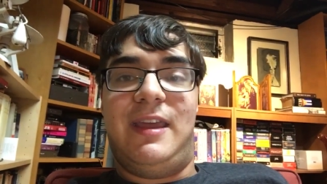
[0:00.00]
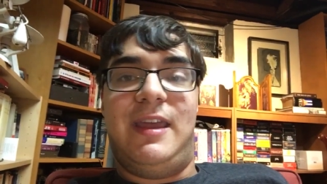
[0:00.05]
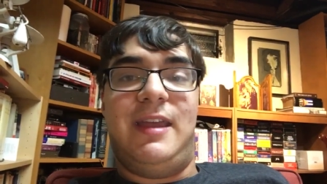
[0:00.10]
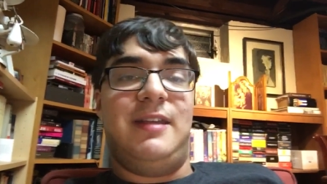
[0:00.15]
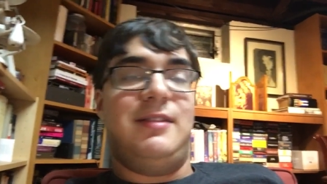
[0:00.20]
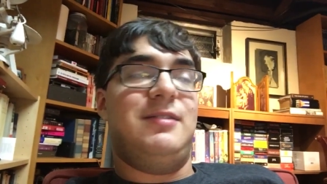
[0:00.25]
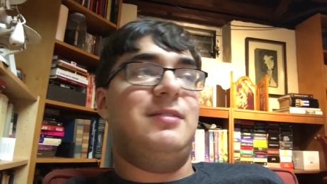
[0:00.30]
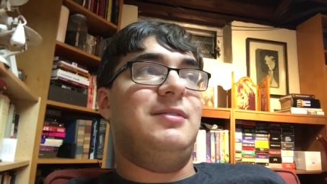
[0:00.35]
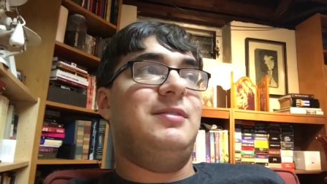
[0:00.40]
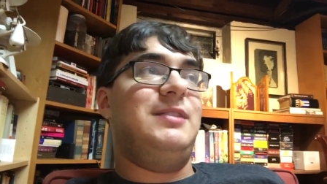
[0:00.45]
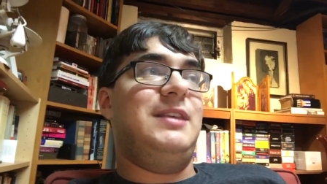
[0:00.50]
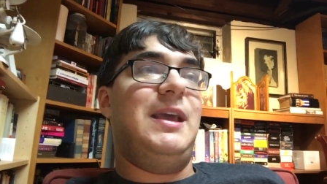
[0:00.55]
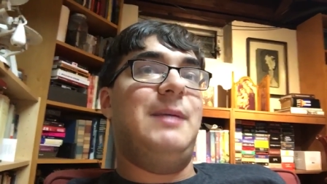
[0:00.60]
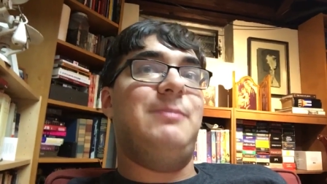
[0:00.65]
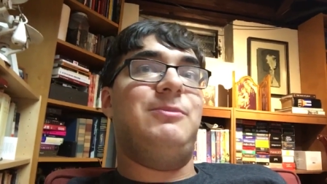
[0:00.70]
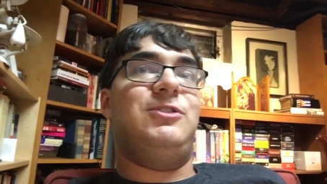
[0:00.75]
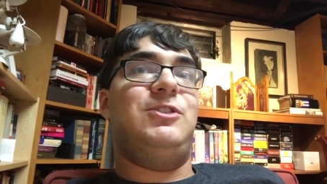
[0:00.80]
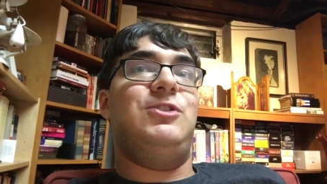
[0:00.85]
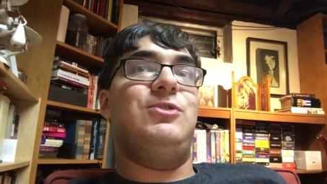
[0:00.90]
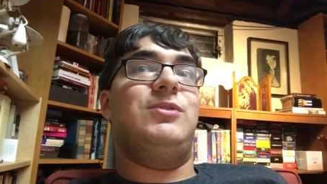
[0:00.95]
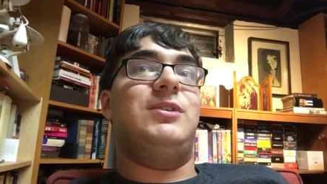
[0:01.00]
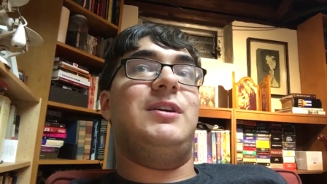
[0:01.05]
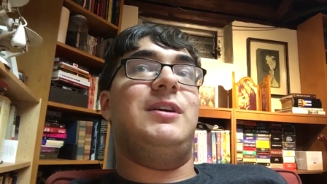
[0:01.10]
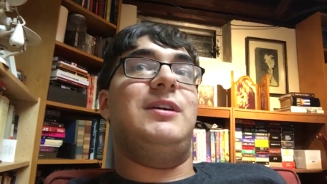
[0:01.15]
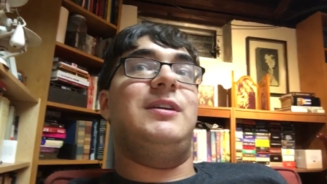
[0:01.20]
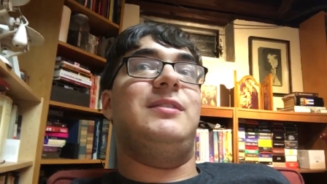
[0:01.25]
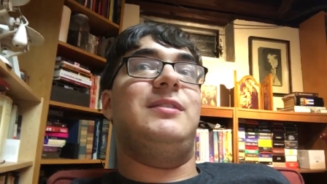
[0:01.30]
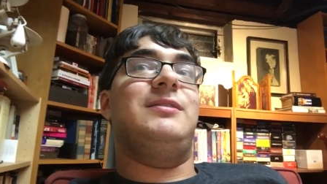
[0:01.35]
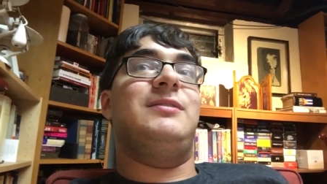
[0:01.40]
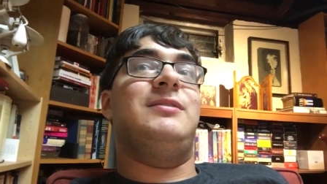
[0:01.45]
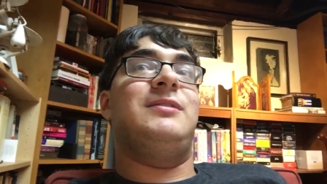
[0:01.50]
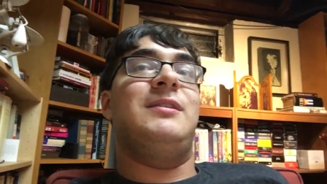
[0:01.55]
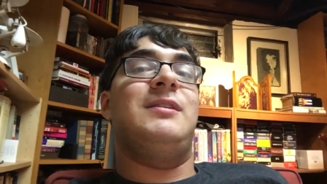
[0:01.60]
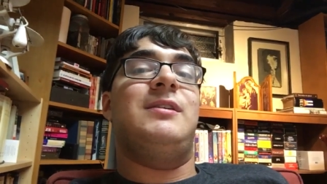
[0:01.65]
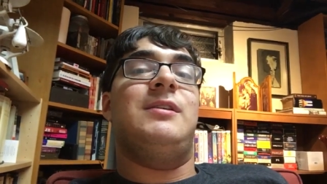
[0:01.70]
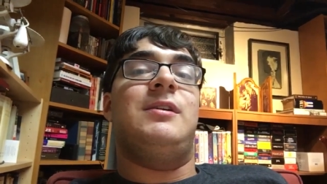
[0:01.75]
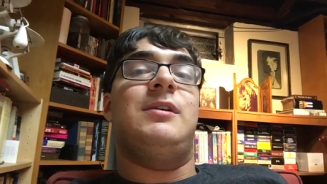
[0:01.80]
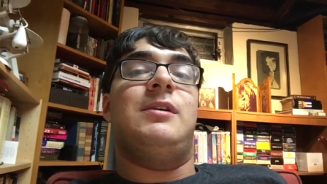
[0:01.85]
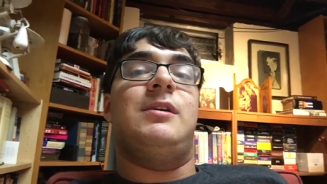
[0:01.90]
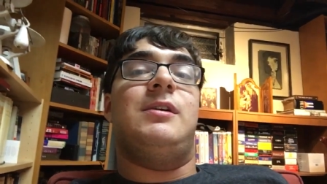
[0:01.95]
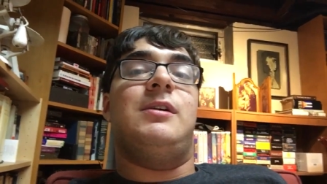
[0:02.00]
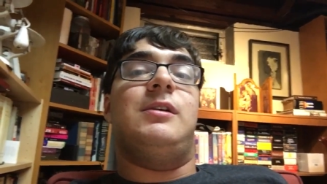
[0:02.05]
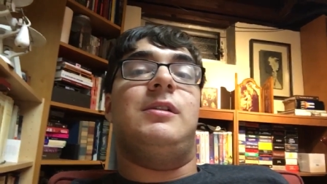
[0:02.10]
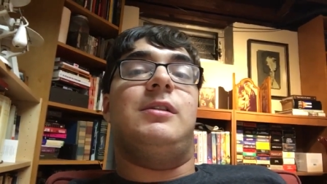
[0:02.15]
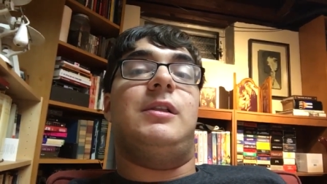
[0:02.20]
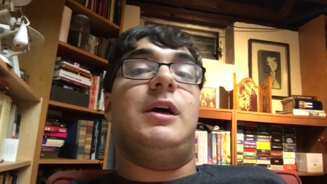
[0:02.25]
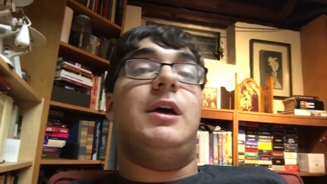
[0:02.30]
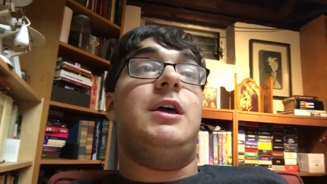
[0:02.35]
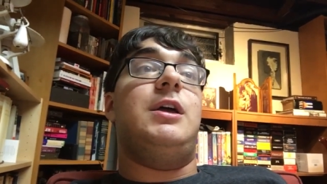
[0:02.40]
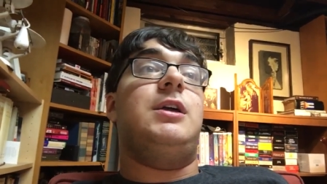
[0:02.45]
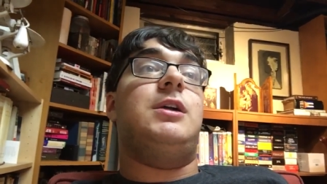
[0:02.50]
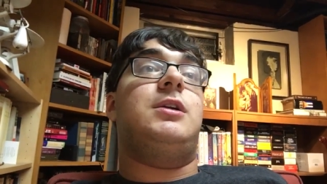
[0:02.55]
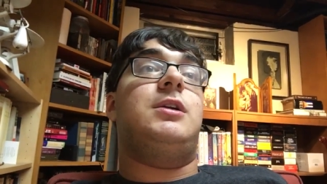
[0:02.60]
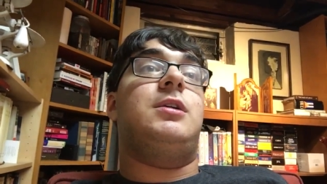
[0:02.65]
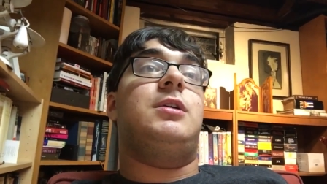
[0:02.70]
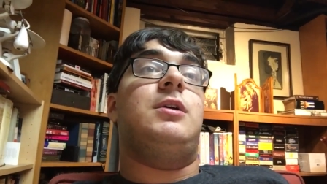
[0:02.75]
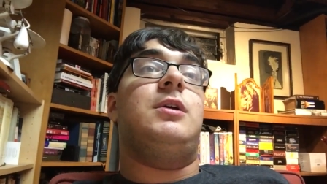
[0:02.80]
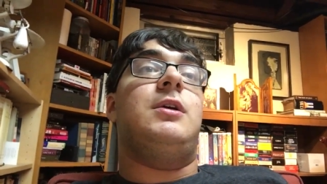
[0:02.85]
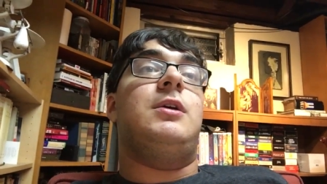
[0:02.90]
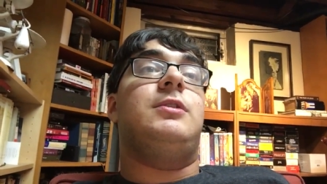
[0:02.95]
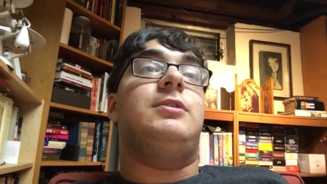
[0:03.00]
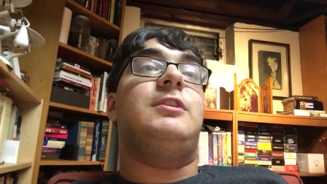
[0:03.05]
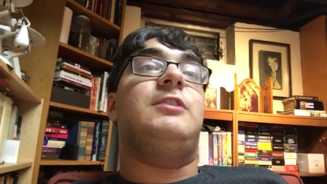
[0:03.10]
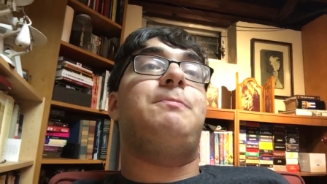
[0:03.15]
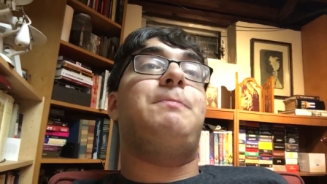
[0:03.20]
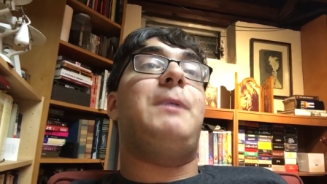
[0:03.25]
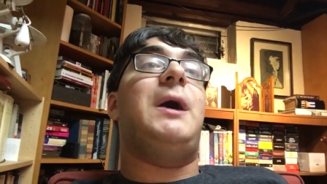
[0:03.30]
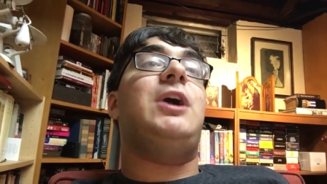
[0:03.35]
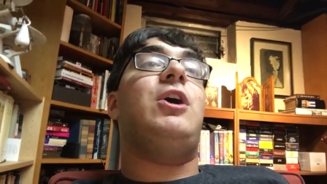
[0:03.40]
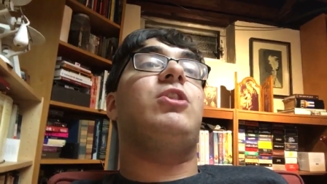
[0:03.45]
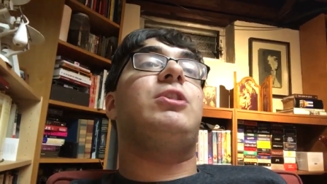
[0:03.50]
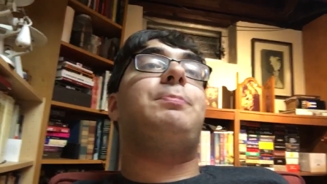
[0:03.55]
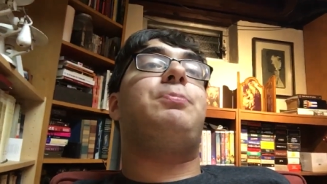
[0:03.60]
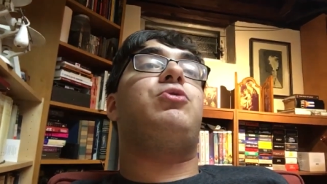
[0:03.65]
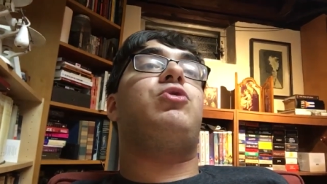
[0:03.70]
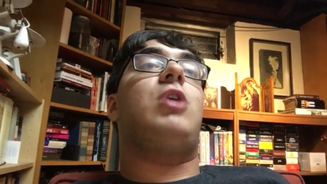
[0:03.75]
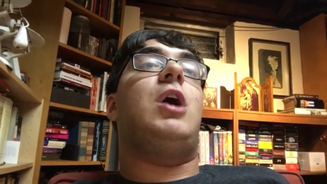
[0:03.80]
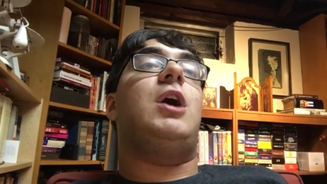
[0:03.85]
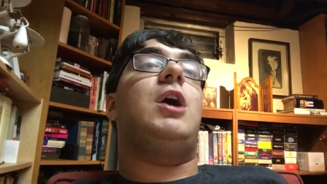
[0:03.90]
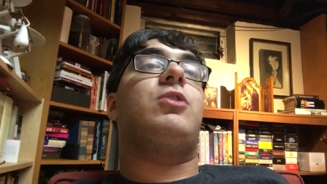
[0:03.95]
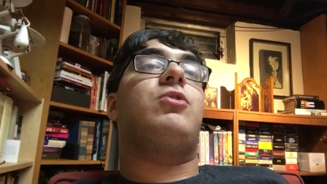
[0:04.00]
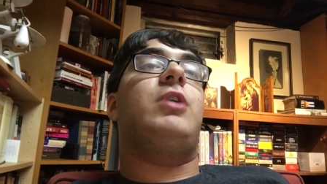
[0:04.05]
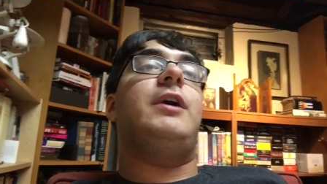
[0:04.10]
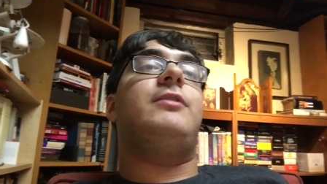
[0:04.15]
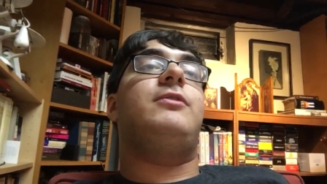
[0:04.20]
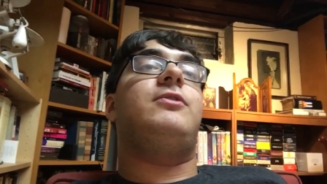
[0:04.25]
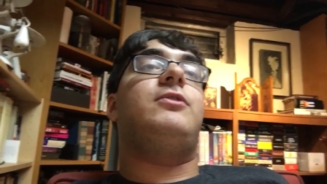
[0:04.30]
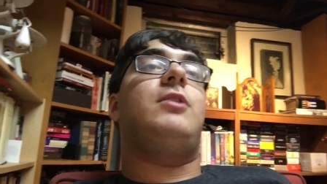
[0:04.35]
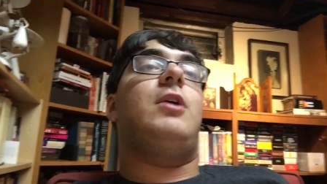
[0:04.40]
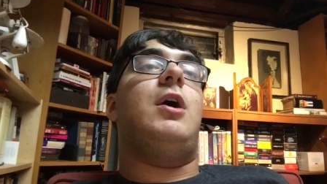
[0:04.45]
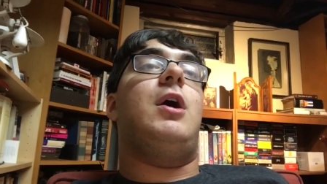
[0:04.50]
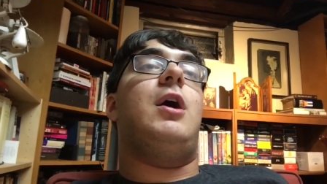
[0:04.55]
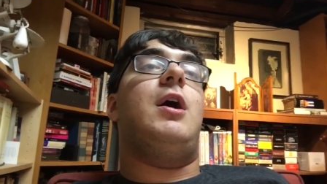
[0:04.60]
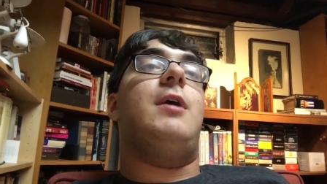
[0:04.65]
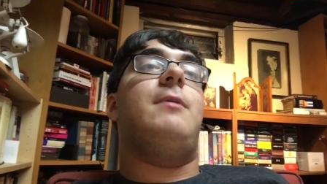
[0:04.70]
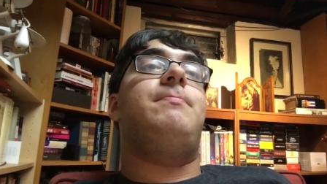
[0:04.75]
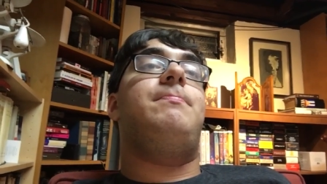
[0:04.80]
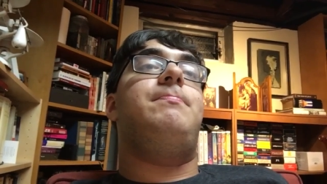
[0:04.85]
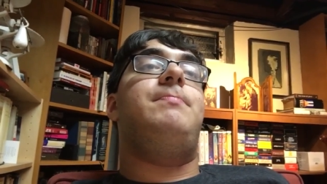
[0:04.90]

in the MCU cuz like despite all the progress uh,